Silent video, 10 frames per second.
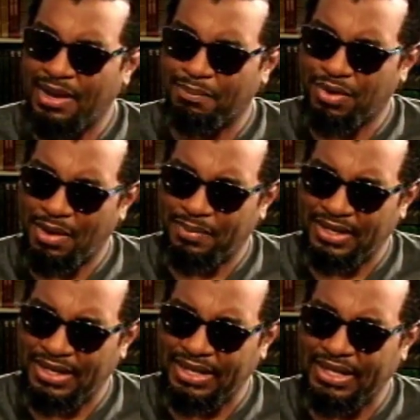
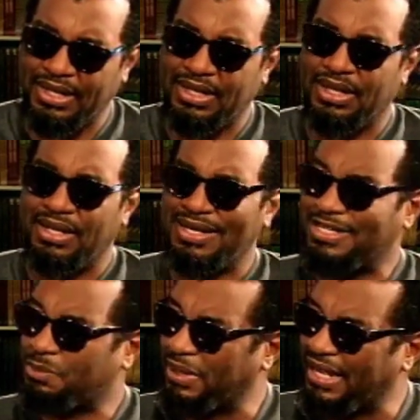properly
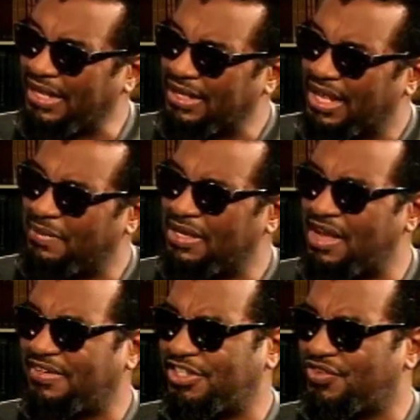displayed. I mean,
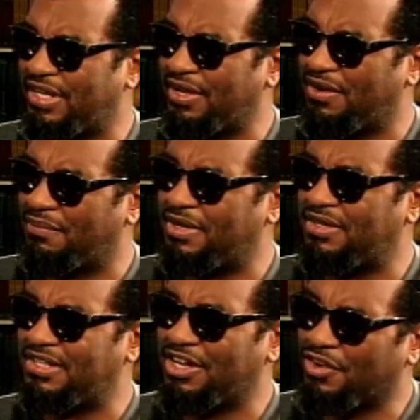Novelty Trading Company
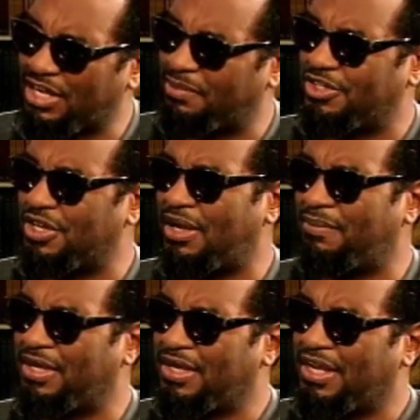does an incredible
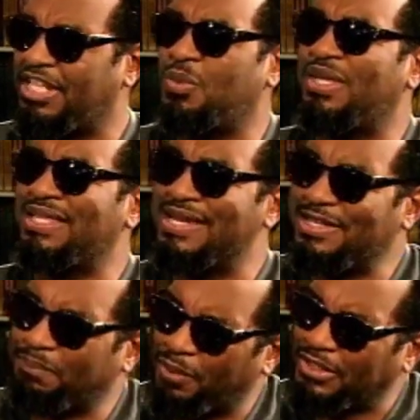job in the way they
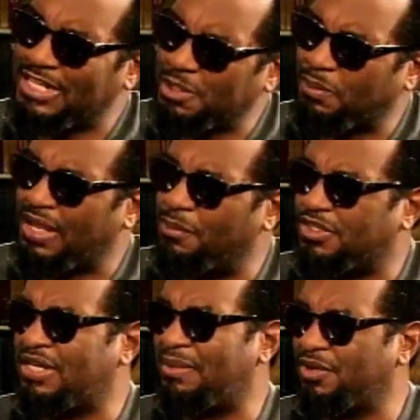put display
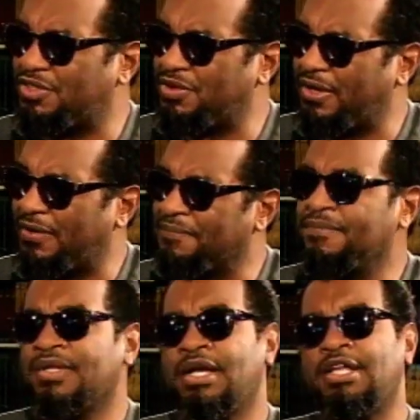books in a bookstore.
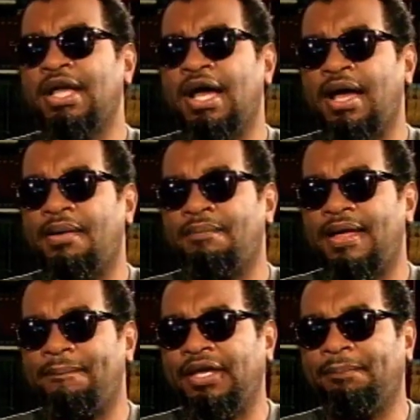
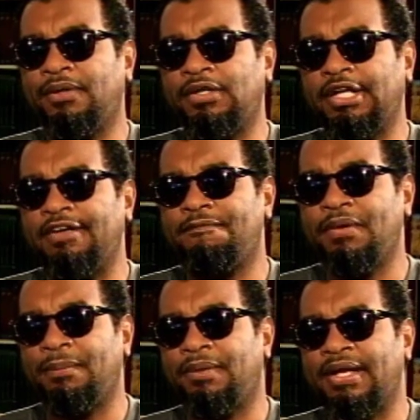That if
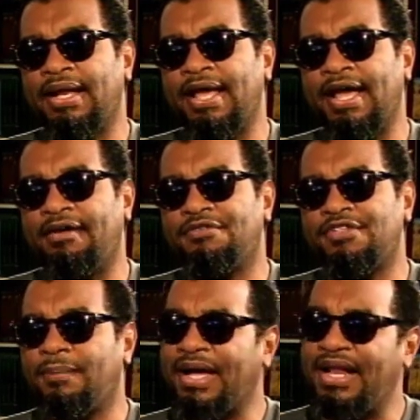people can have
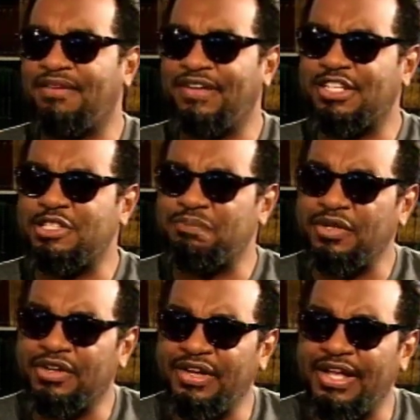some kind of
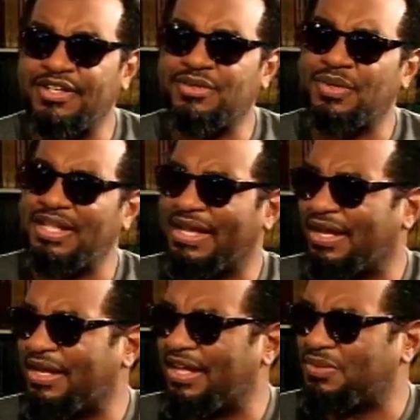experience where they
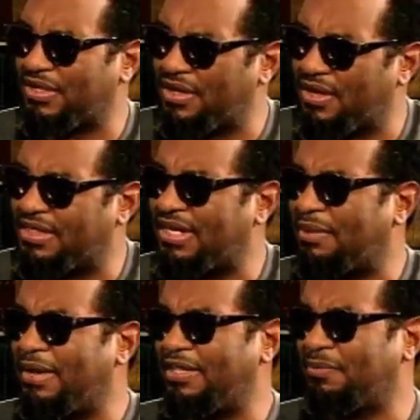can connect with an author, they'll
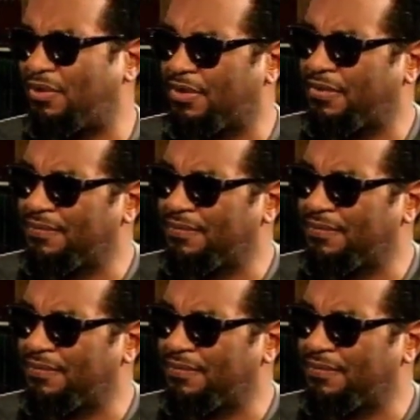buy the book.